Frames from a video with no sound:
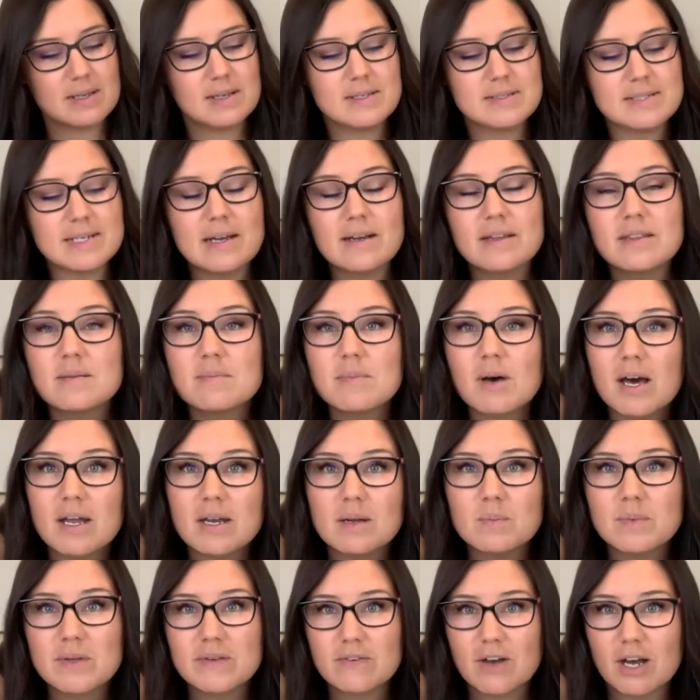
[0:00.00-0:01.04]
Down on the
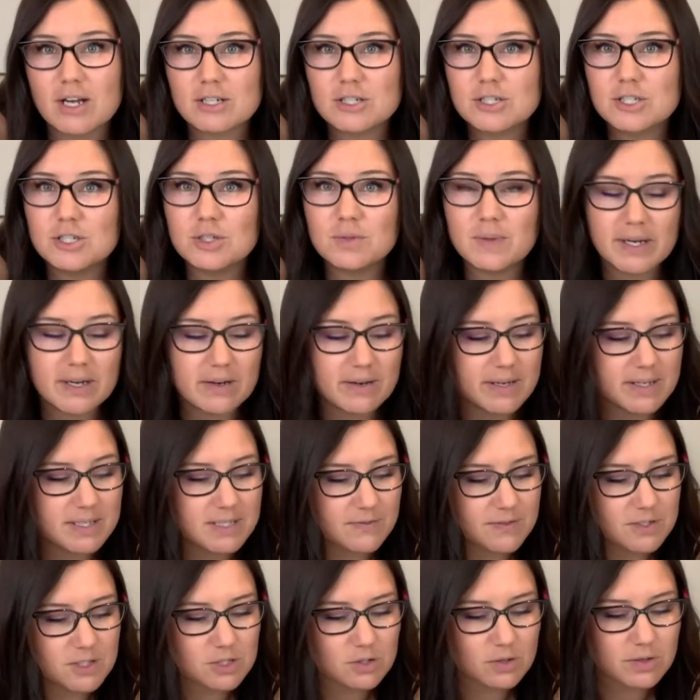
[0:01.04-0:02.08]
bottom, we've got two areas
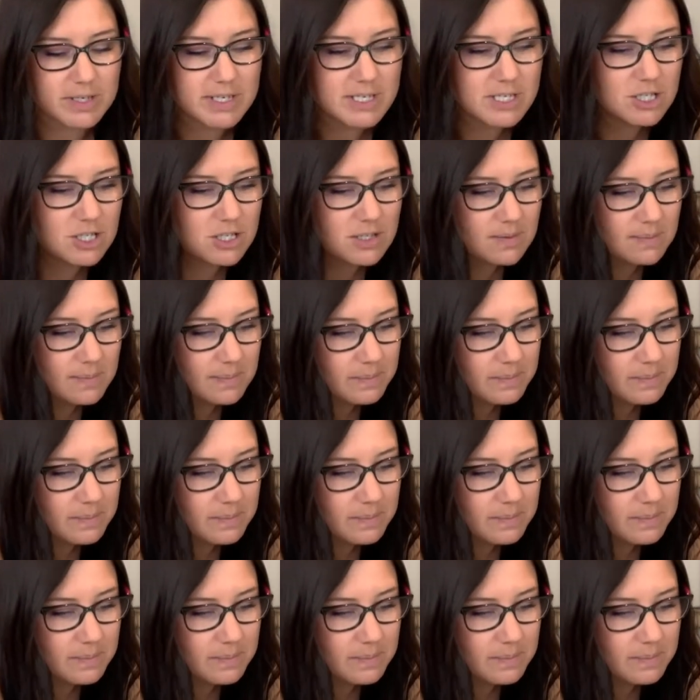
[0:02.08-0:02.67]
for storage.